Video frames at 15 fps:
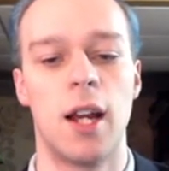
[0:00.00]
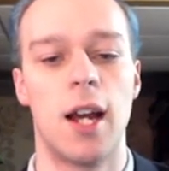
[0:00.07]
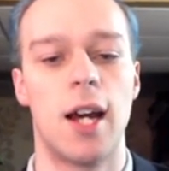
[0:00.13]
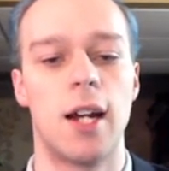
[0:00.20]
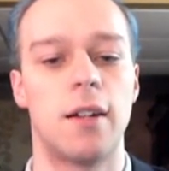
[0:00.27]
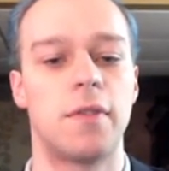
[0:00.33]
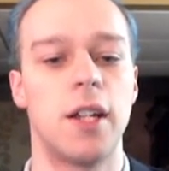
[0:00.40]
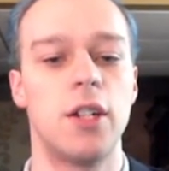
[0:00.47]

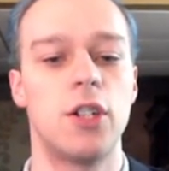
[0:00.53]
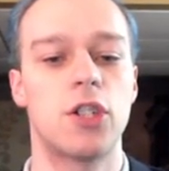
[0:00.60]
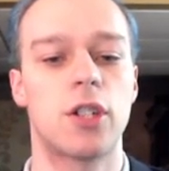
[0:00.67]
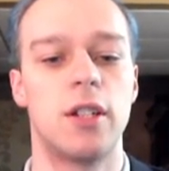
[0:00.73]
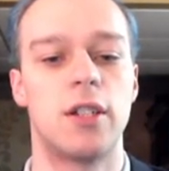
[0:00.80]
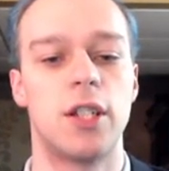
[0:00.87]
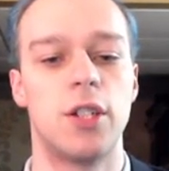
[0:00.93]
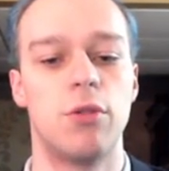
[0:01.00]
And if they just
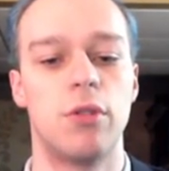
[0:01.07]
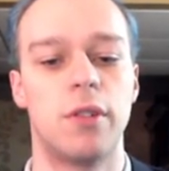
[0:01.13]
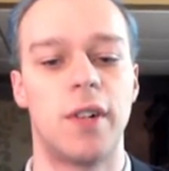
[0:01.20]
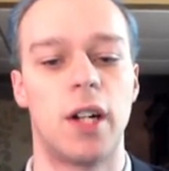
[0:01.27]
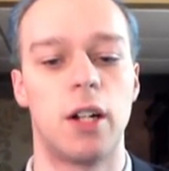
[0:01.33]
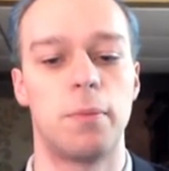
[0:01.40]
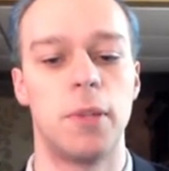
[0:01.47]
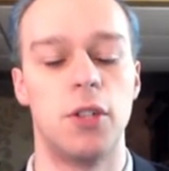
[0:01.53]
continue
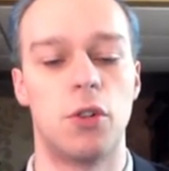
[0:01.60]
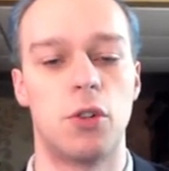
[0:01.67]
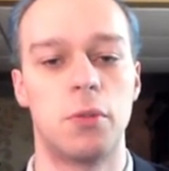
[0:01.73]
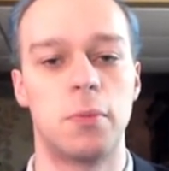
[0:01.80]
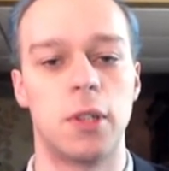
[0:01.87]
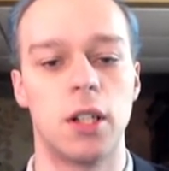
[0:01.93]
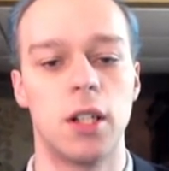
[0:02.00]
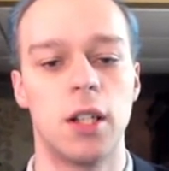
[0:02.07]
developing
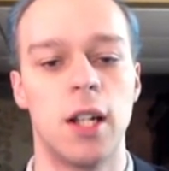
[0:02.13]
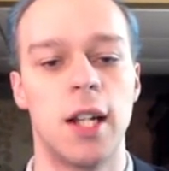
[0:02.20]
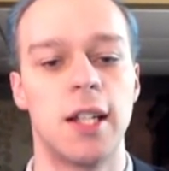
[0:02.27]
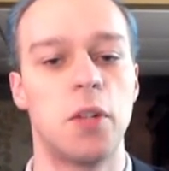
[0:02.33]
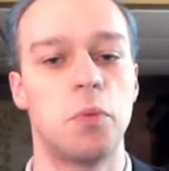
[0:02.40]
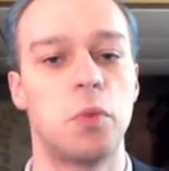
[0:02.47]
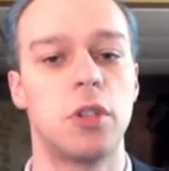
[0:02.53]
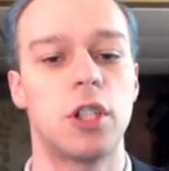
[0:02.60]
normally,
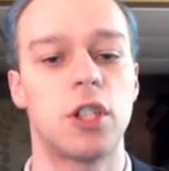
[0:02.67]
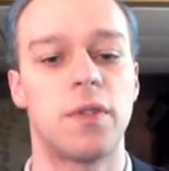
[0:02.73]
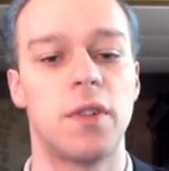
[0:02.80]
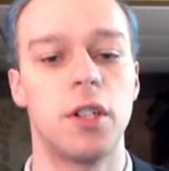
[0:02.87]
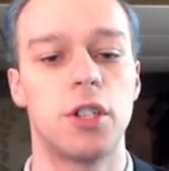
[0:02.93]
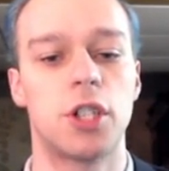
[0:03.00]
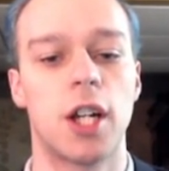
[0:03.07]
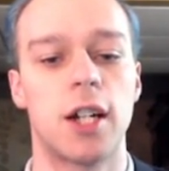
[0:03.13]
then we'll just
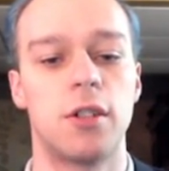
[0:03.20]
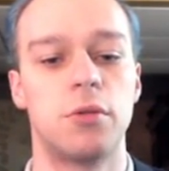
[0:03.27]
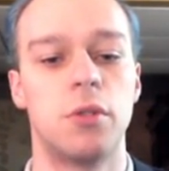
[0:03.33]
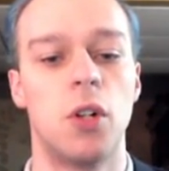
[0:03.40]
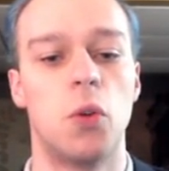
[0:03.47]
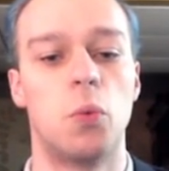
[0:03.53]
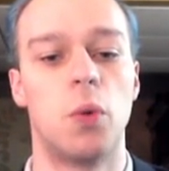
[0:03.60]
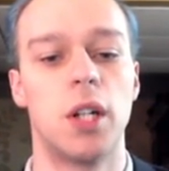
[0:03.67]
fianchetto,
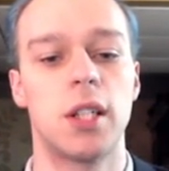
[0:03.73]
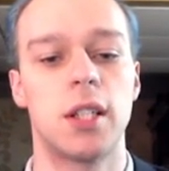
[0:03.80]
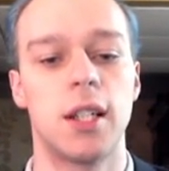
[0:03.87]
once